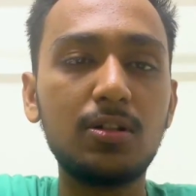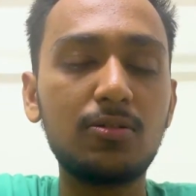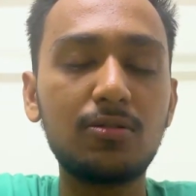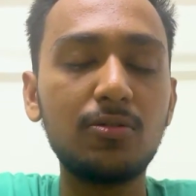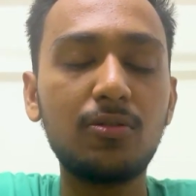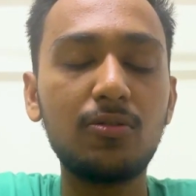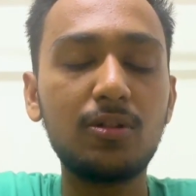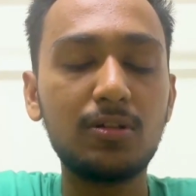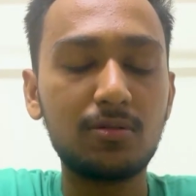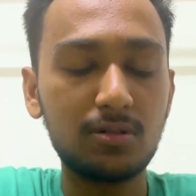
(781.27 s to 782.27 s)
do
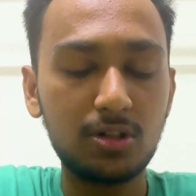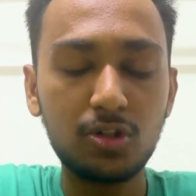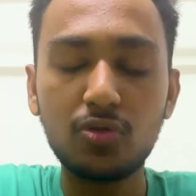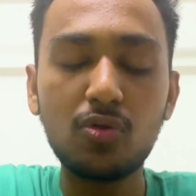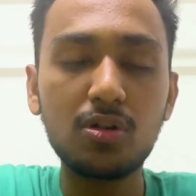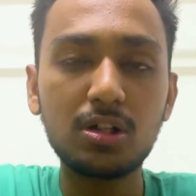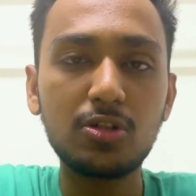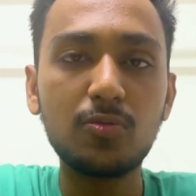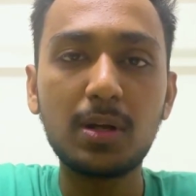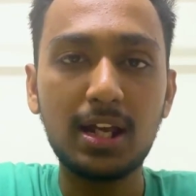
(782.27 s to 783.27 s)
not need to
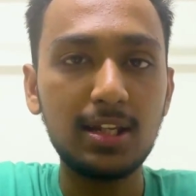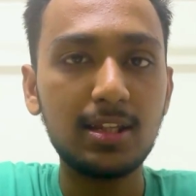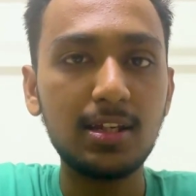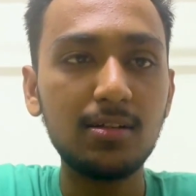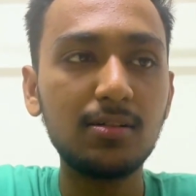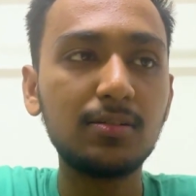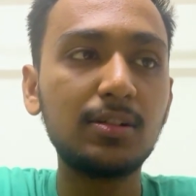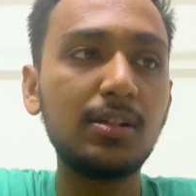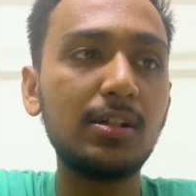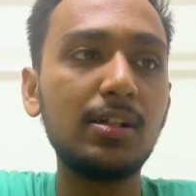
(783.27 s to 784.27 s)
pay anything.
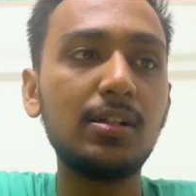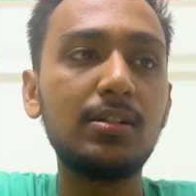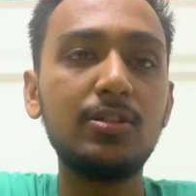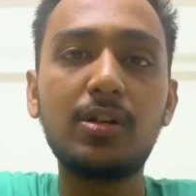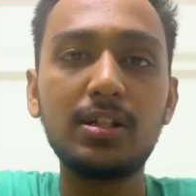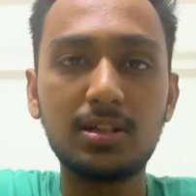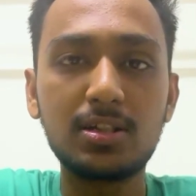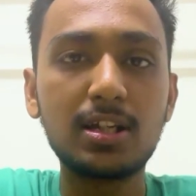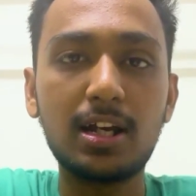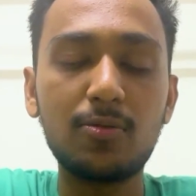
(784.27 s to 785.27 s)
You can just
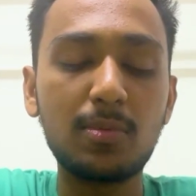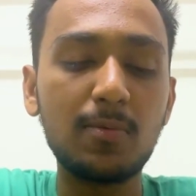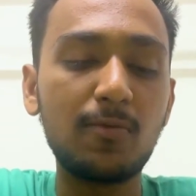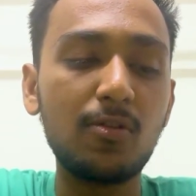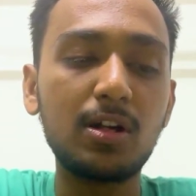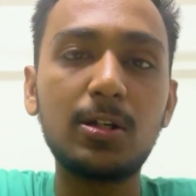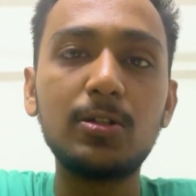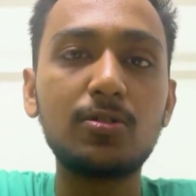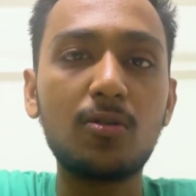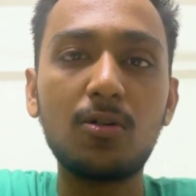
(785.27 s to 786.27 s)
check out my vlog. It
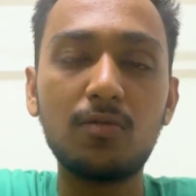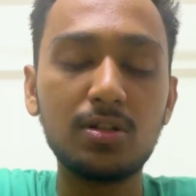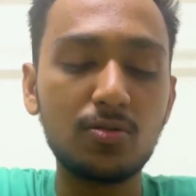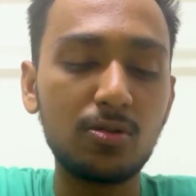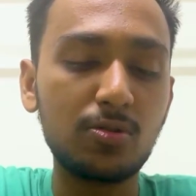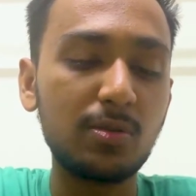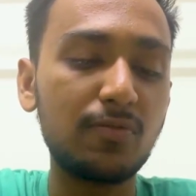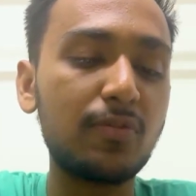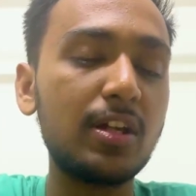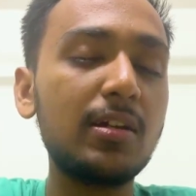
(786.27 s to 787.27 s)
is always going to be
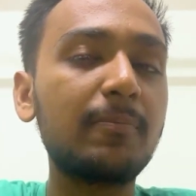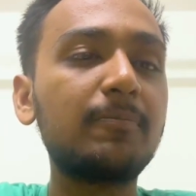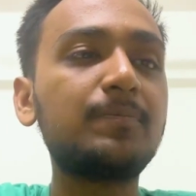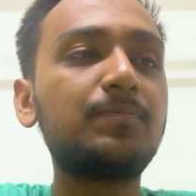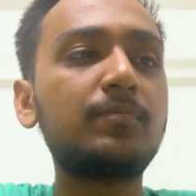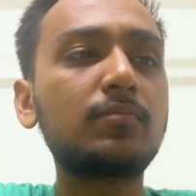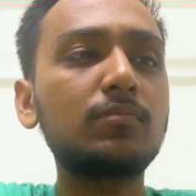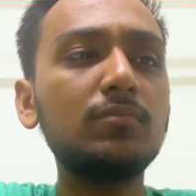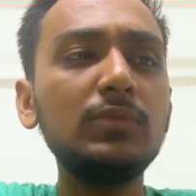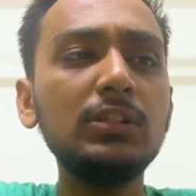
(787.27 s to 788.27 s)
free.
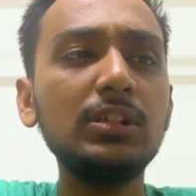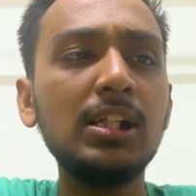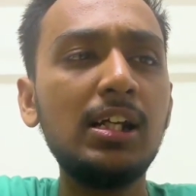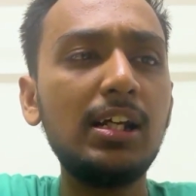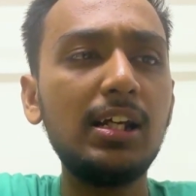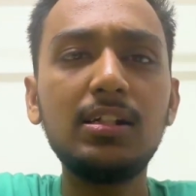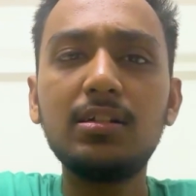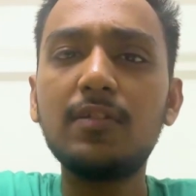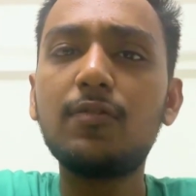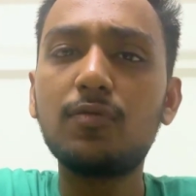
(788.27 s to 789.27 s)
And
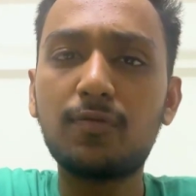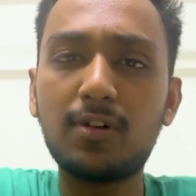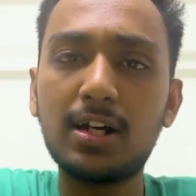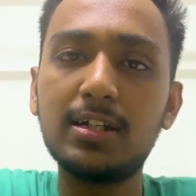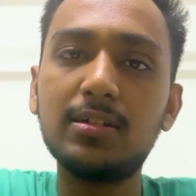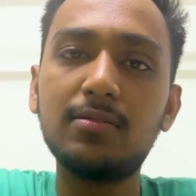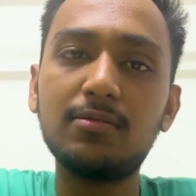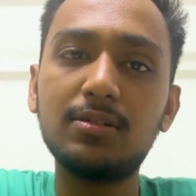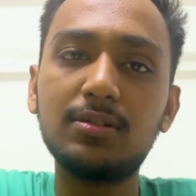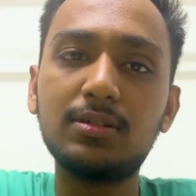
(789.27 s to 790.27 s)
if you find
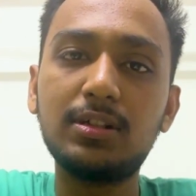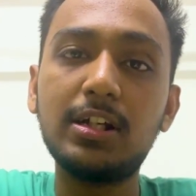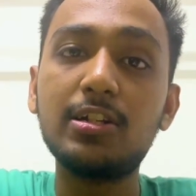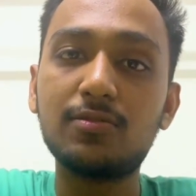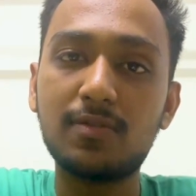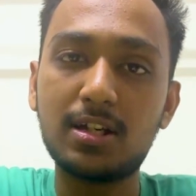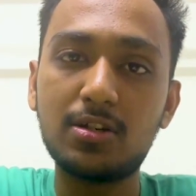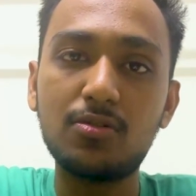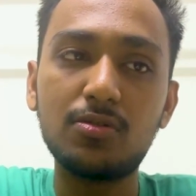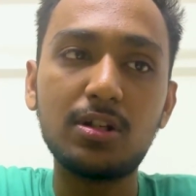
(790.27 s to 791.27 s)
it is very
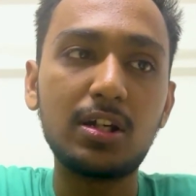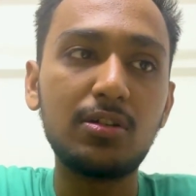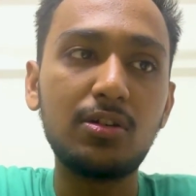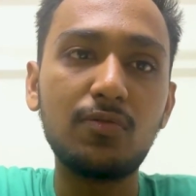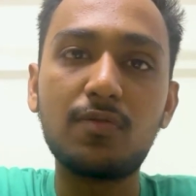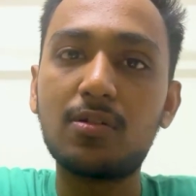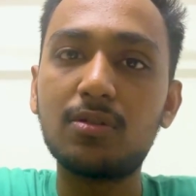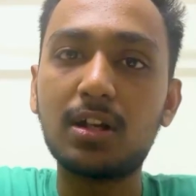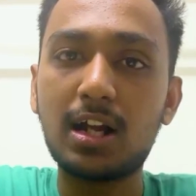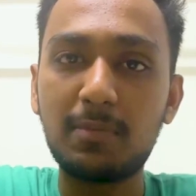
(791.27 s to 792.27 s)
good and you found
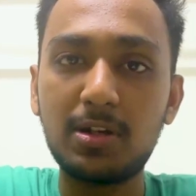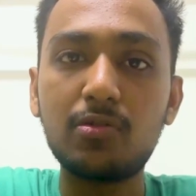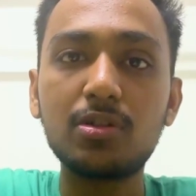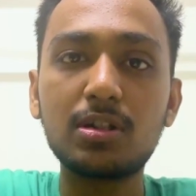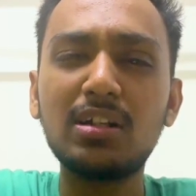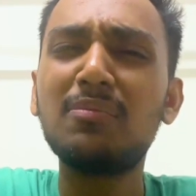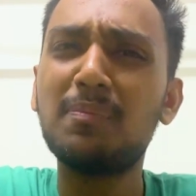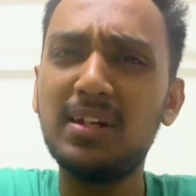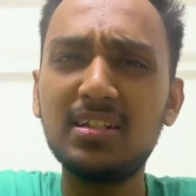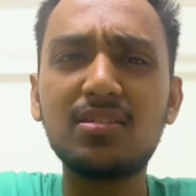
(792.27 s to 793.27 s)
that I'm interesting,
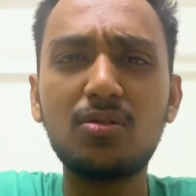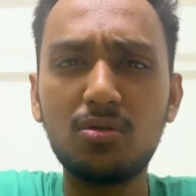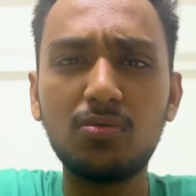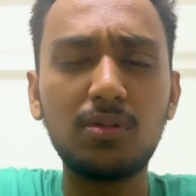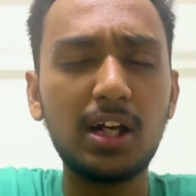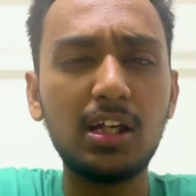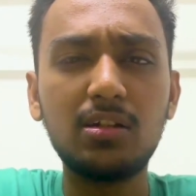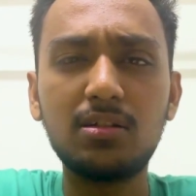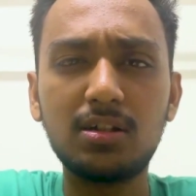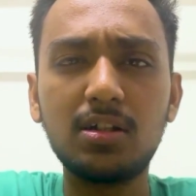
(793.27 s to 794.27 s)
please go and